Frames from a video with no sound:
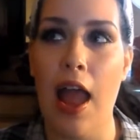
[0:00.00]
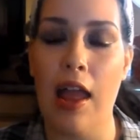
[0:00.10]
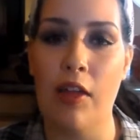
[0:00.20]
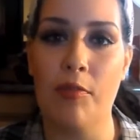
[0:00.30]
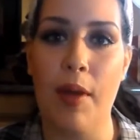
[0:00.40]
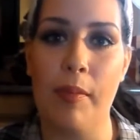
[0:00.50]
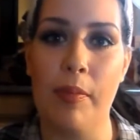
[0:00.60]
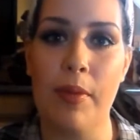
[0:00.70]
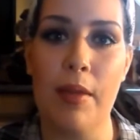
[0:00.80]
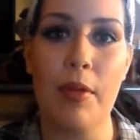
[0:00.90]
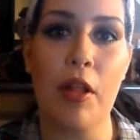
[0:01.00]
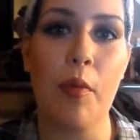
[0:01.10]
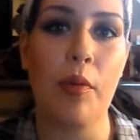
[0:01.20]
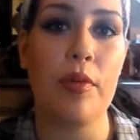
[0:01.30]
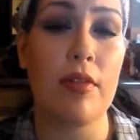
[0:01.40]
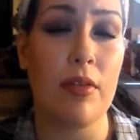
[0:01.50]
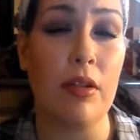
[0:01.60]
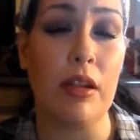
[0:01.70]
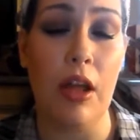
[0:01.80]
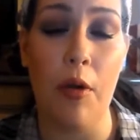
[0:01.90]
if my hemoglobin was
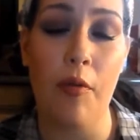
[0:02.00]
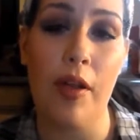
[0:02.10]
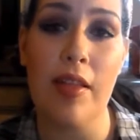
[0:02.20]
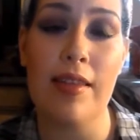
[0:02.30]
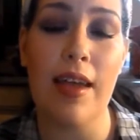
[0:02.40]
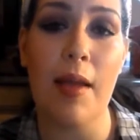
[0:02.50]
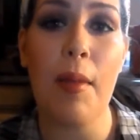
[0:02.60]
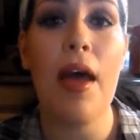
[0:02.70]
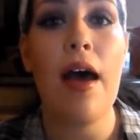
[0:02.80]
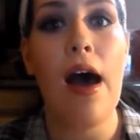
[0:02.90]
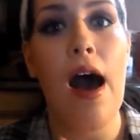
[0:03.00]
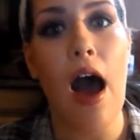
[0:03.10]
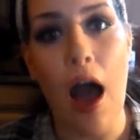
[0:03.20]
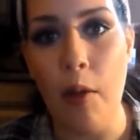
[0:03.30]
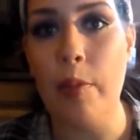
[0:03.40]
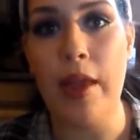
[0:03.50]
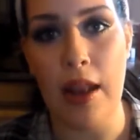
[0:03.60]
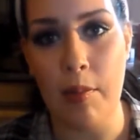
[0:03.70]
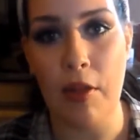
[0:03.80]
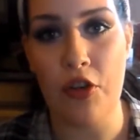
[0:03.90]
still low around that time, I would be
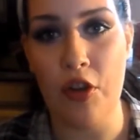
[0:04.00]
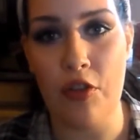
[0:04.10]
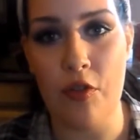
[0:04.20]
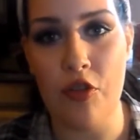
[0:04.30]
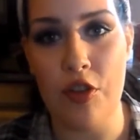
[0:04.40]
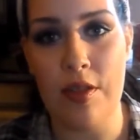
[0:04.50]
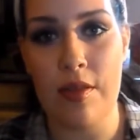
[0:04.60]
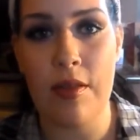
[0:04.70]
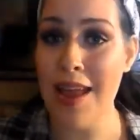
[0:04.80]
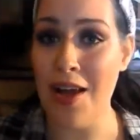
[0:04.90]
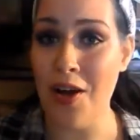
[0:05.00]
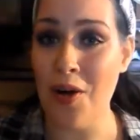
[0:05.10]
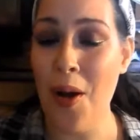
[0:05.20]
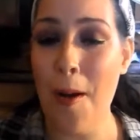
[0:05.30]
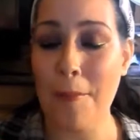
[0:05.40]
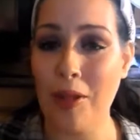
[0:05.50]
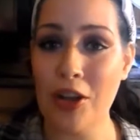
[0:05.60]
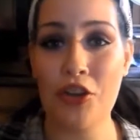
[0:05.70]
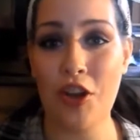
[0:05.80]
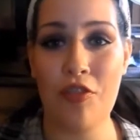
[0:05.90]
getting blood transfusions. Now,
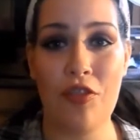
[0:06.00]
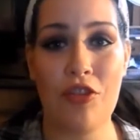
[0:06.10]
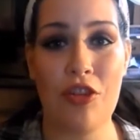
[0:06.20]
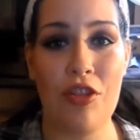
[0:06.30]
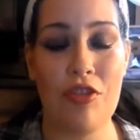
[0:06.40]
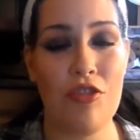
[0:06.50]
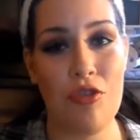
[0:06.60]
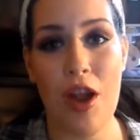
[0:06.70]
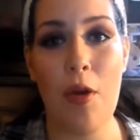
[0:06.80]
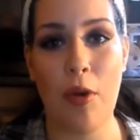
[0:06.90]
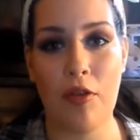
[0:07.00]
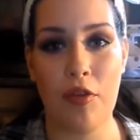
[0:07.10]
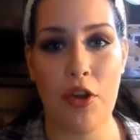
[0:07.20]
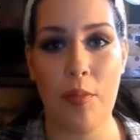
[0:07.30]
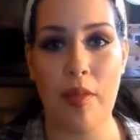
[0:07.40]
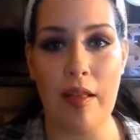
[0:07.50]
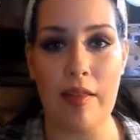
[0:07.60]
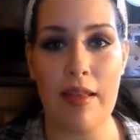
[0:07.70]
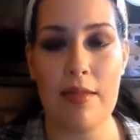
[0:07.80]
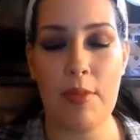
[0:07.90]
blood transfusions do not work for your
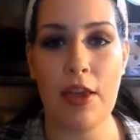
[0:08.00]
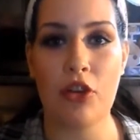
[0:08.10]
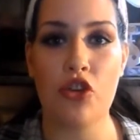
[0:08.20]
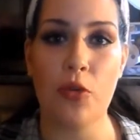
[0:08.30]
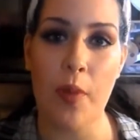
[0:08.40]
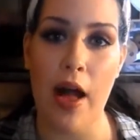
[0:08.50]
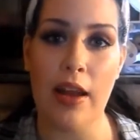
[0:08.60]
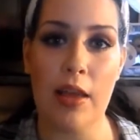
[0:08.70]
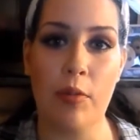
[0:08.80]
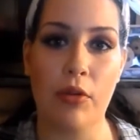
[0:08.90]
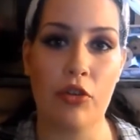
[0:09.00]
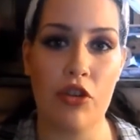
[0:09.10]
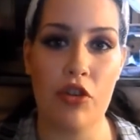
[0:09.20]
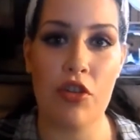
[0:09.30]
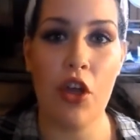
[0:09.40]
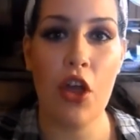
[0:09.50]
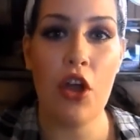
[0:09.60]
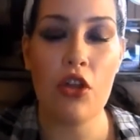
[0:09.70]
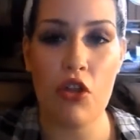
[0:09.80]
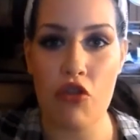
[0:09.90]
platelets because your body will just
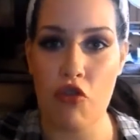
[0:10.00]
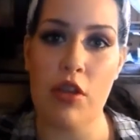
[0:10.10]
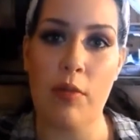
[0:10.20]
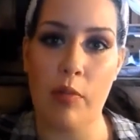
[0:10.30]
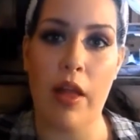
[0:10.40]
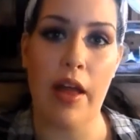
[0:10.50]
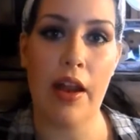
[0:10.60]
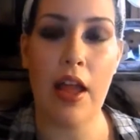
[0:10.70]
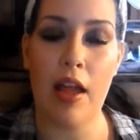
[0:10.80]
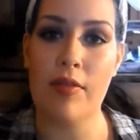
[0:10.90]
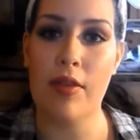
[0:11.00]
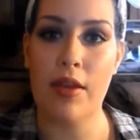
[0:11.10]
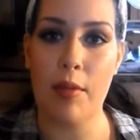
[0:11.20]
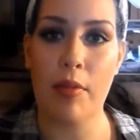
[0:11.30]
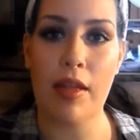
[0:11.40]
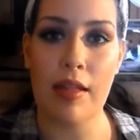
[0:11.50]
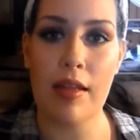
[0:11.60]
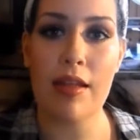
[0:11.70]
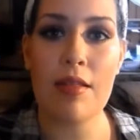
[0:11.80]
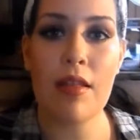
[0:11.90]
destroy the blood. If you get
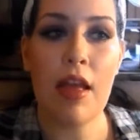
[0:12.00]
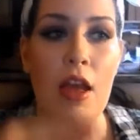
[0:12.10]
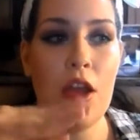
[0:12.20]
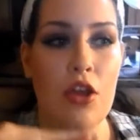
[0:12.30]
platelets,